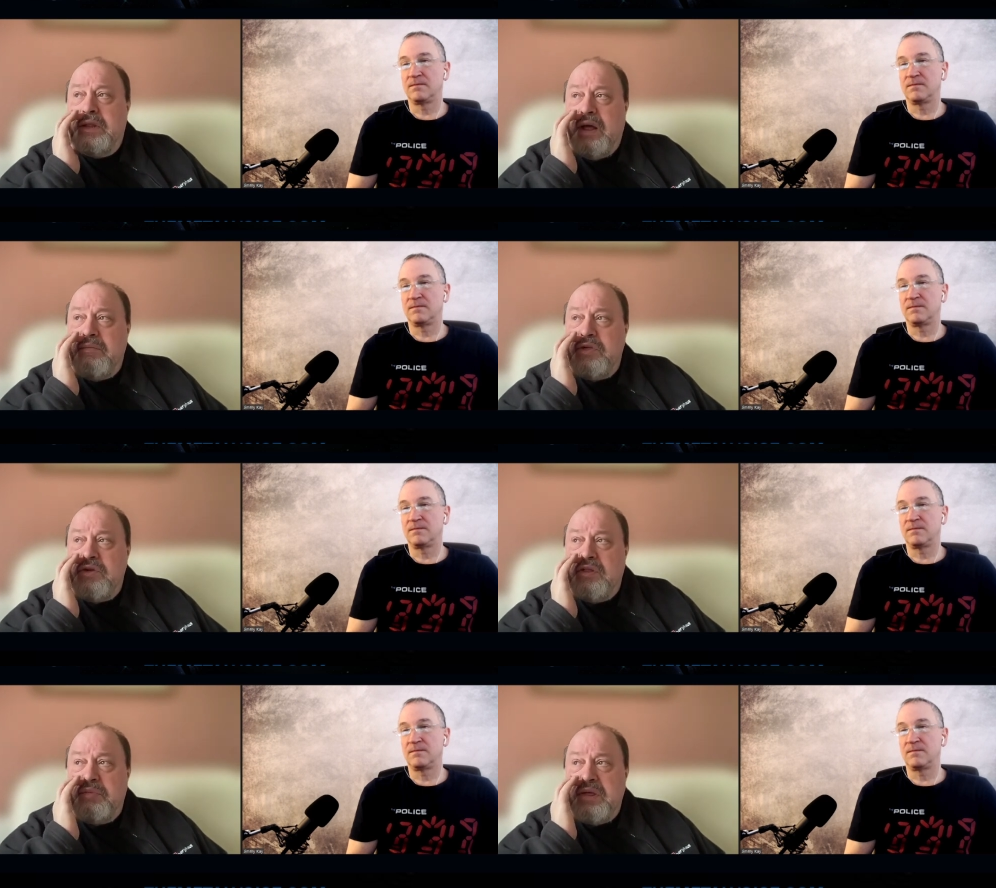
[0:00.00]
Speaker 1: I'm
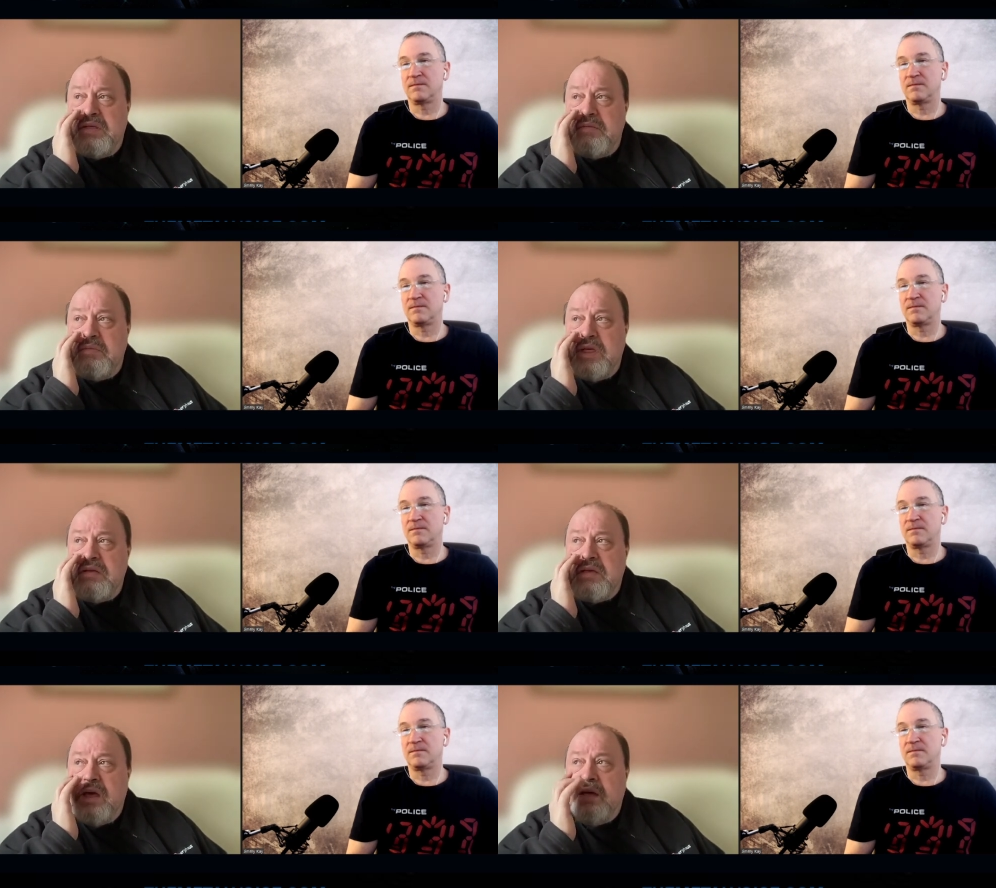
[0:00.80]
sure there'll be some
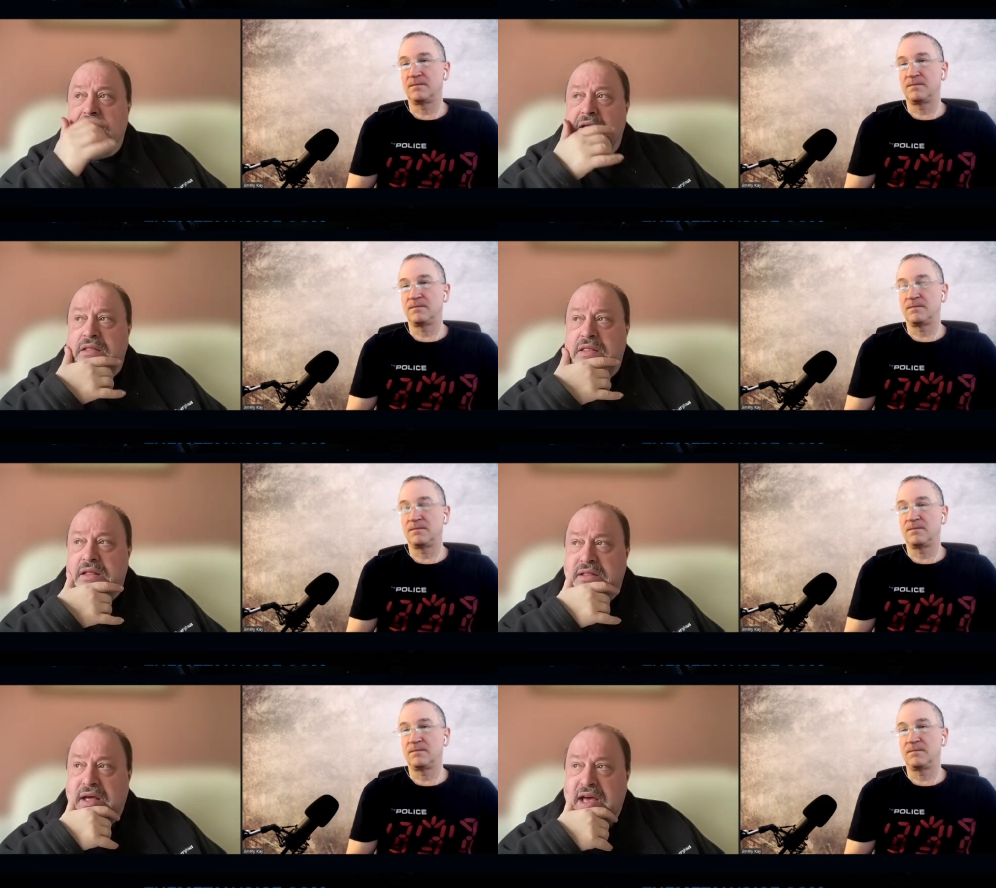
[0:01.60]
things that are,
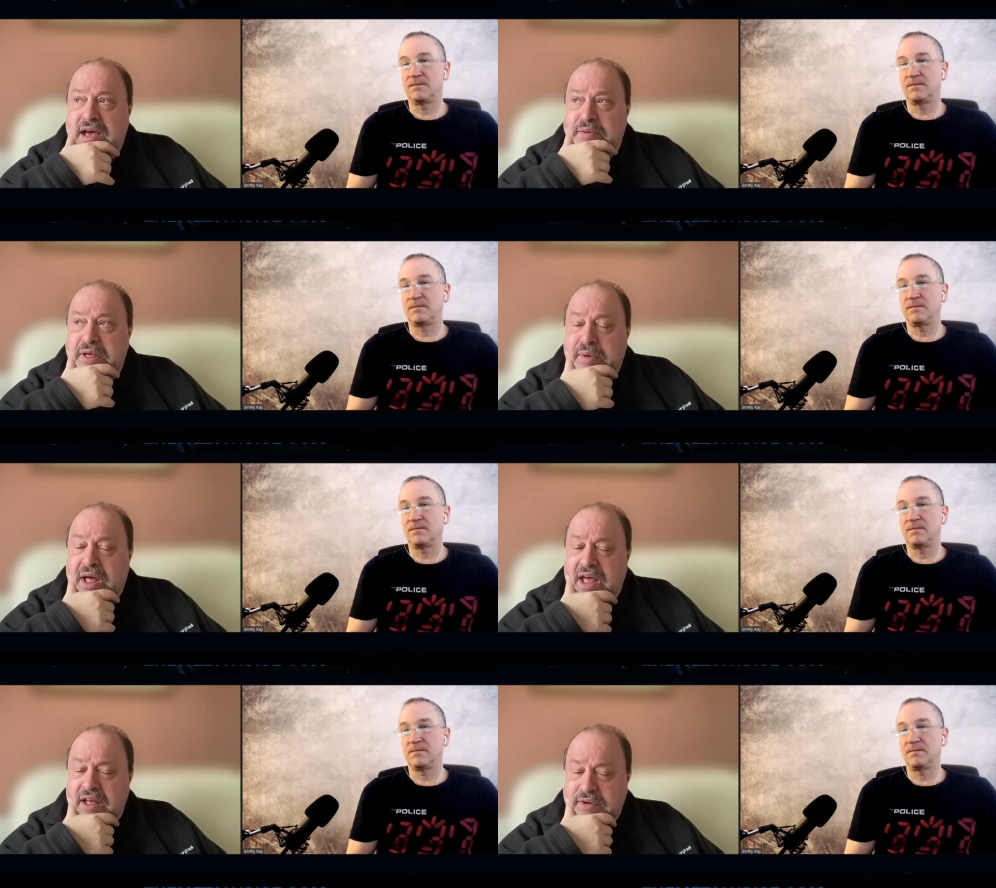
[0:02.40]
that are happening, but
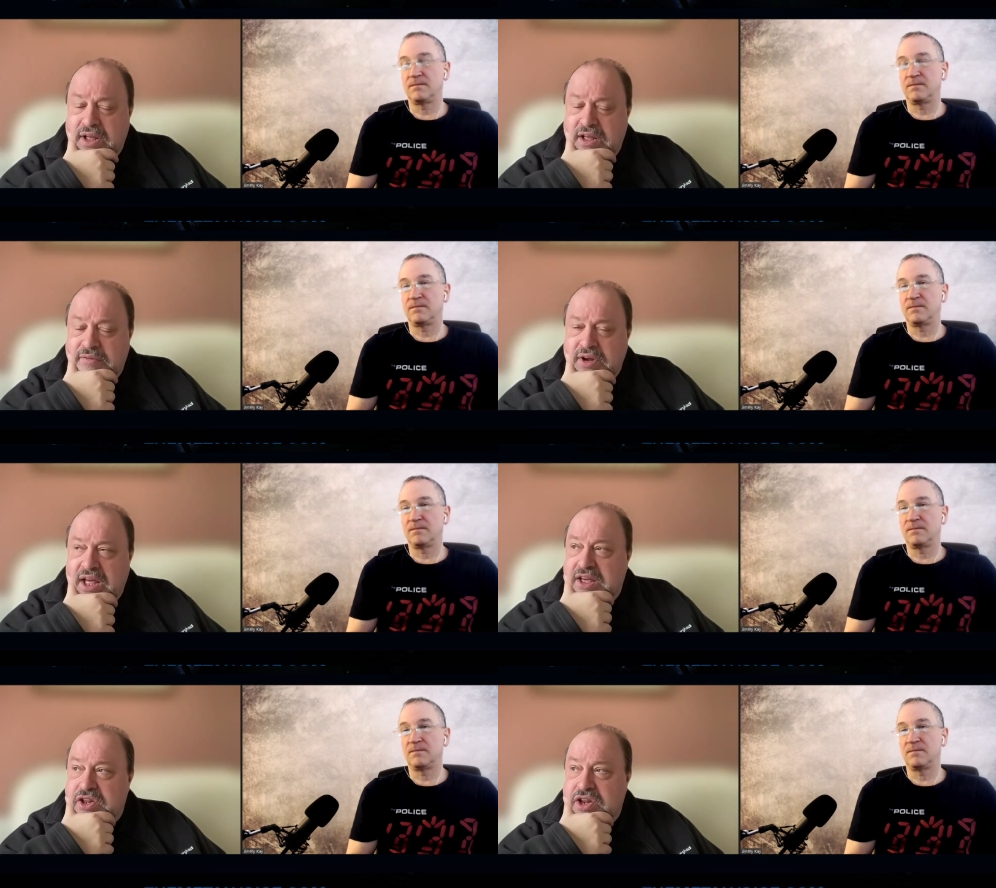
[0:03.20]
I haven't I haven't
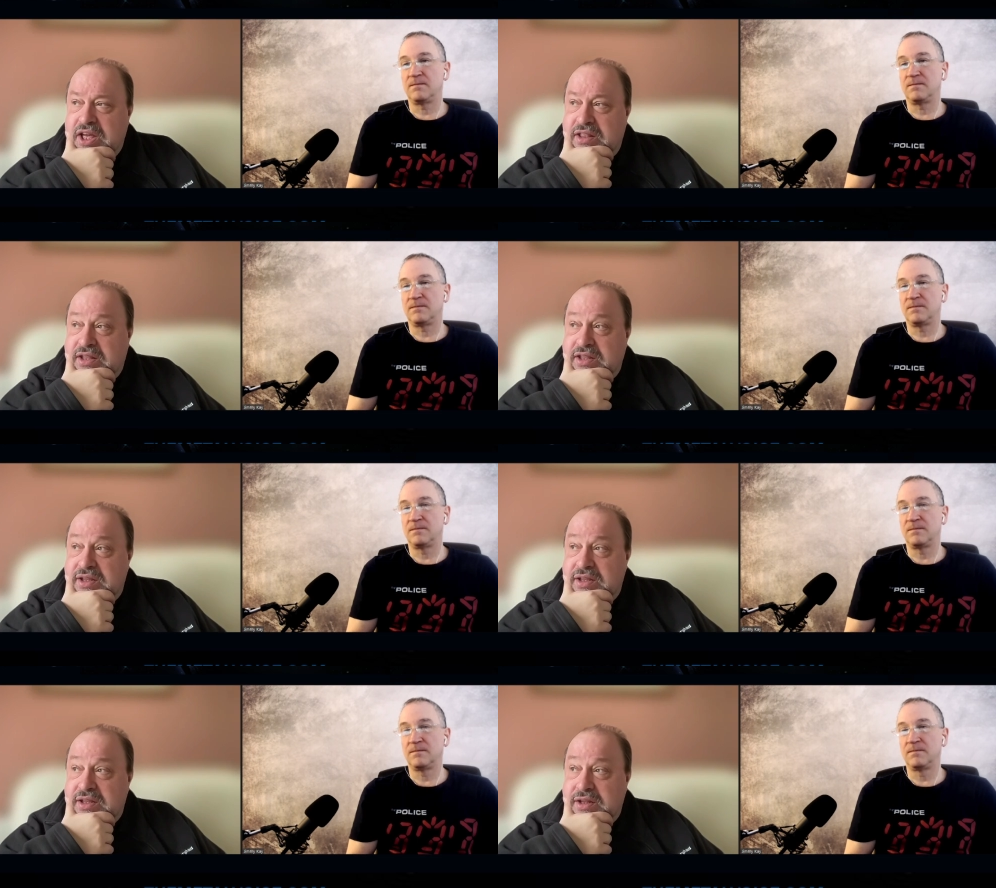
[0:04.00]
actually had
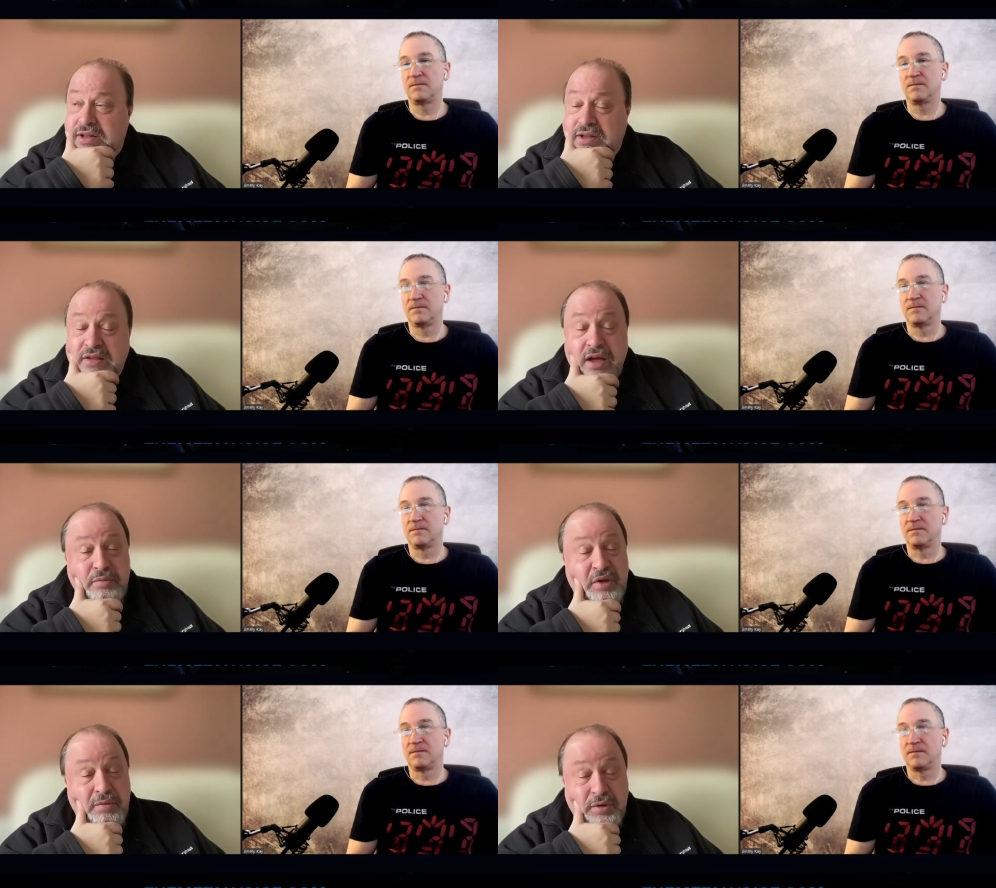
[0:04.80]
the the
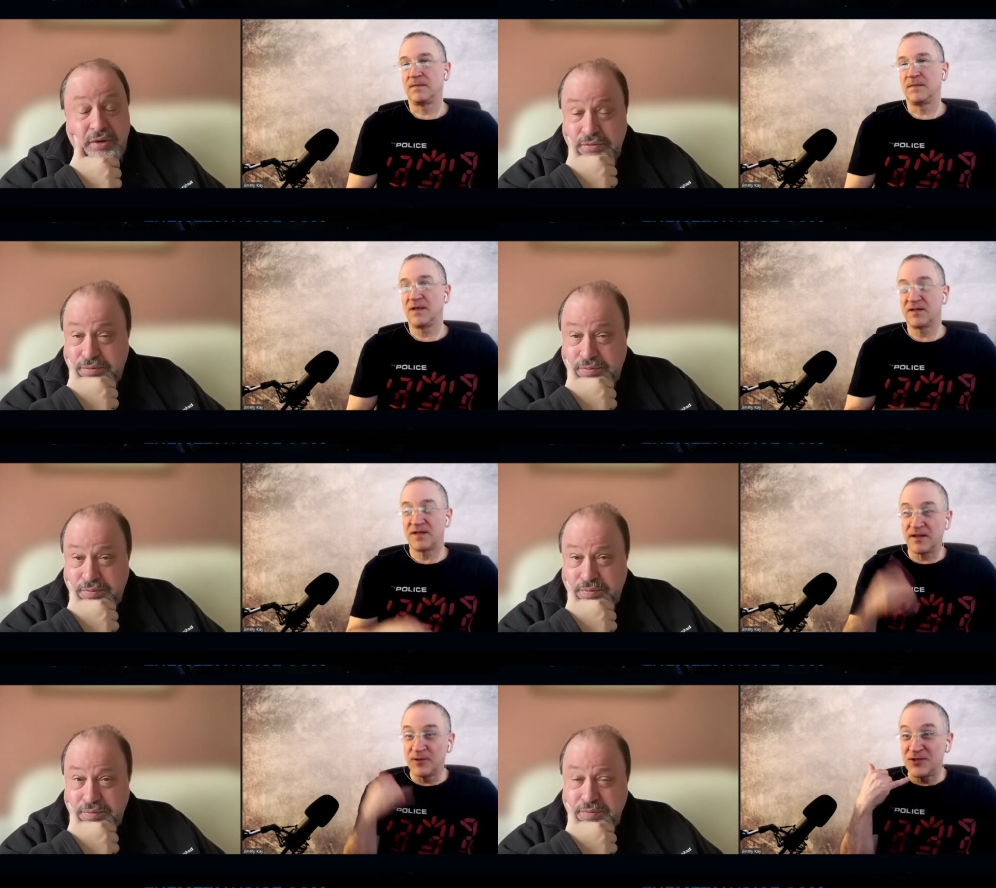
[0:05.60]
timetable.
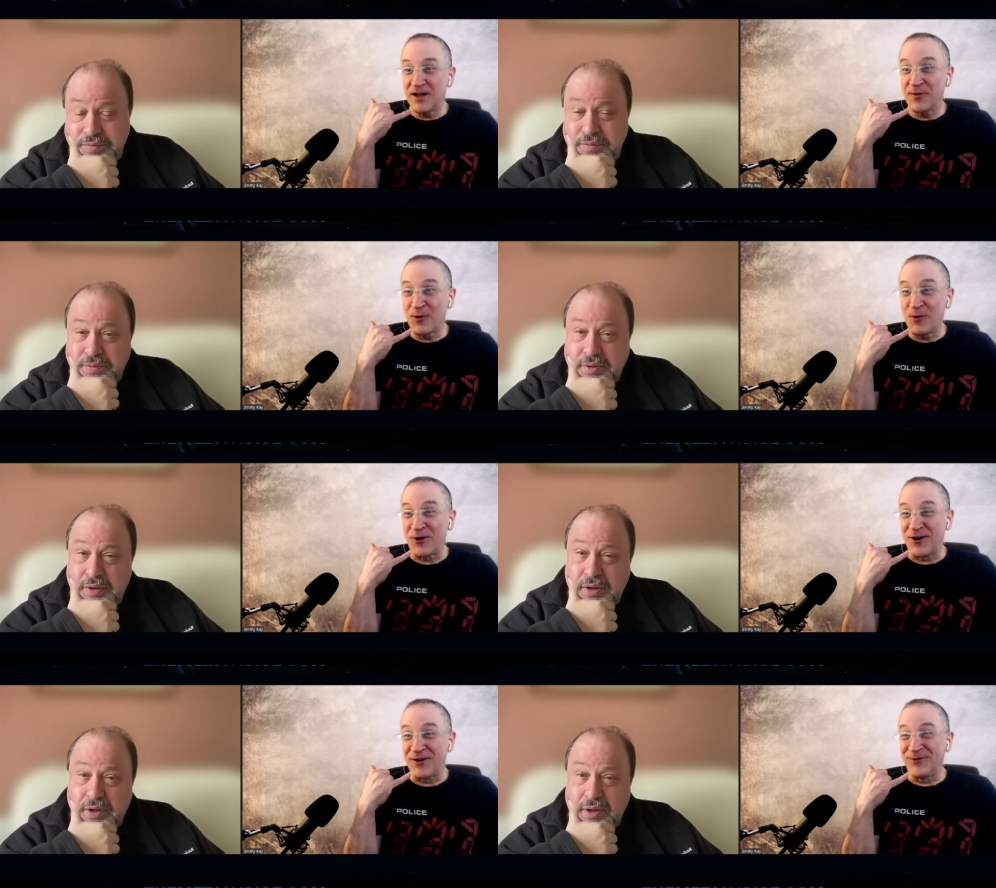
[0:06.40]
Speaker 2: Let's get Lucy on the
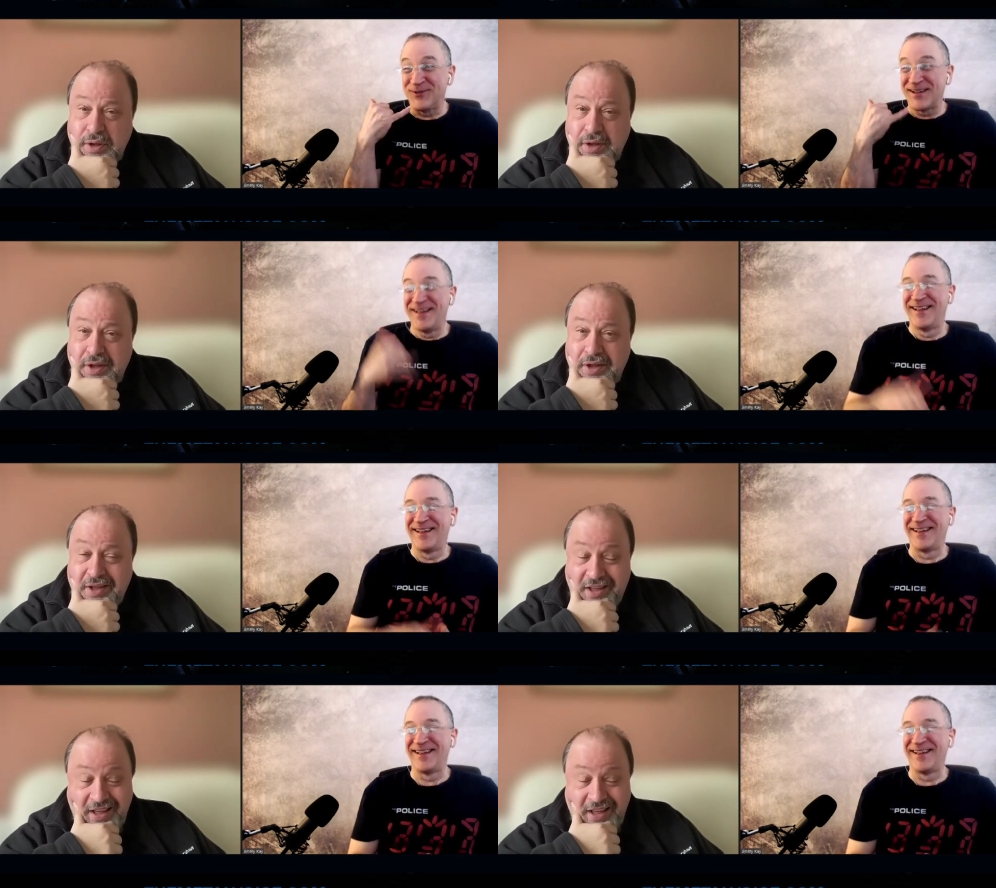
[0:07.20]
horn. We'll get.